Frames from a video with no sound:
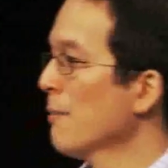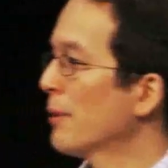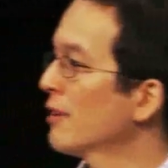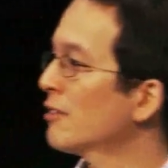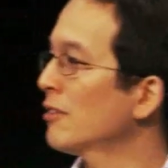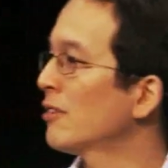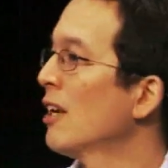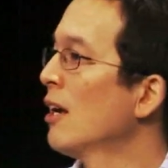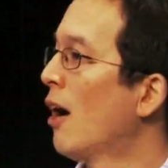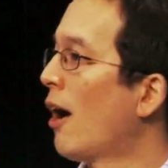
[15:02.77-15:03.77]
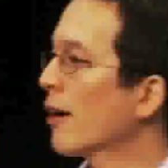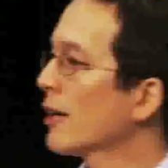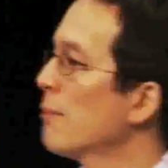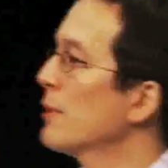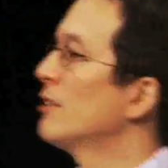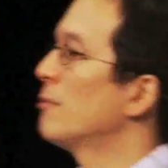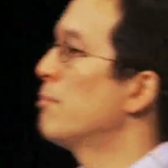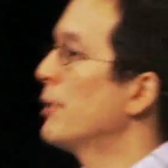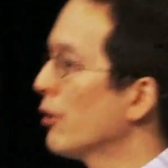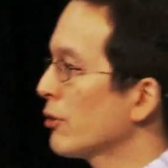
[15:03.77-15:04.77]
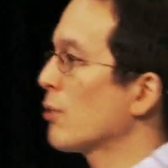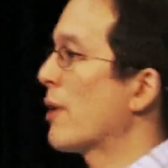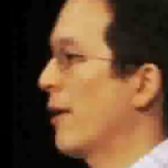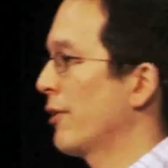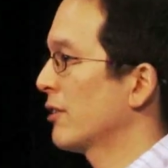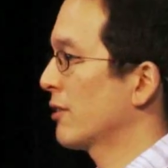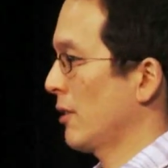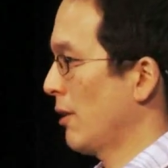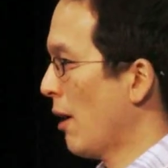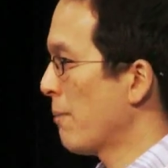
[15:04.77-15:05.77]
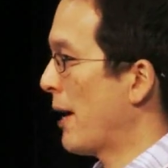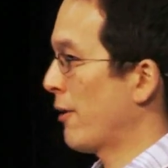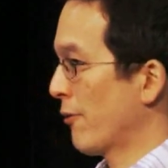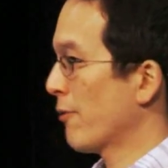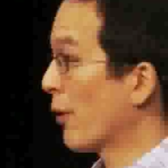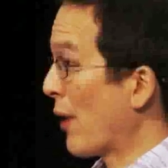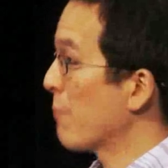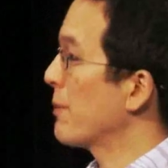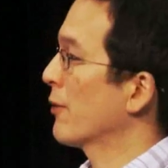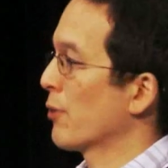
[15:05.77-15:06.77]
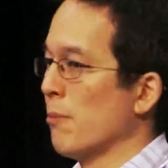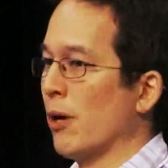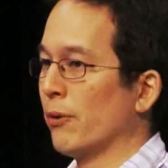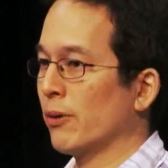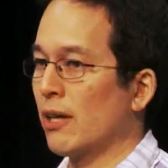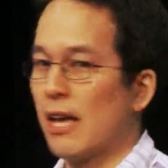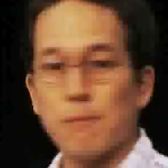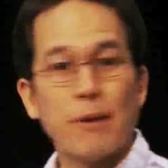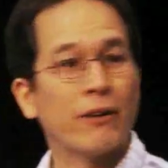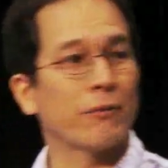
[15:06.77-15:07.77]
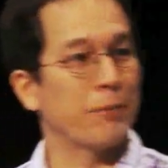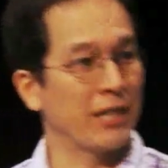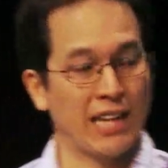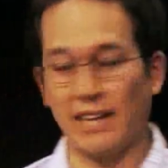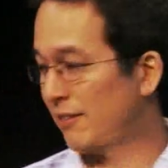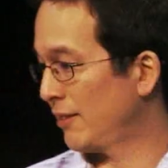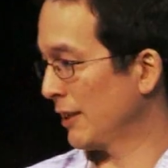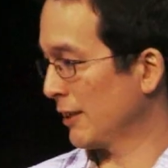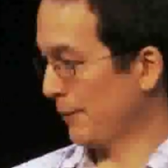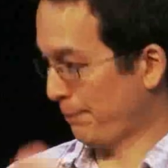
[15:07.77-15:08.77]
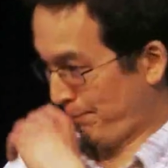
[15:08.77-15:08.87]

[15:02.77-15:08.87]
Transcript: But this is, our company is built around this, around being remote and about being async.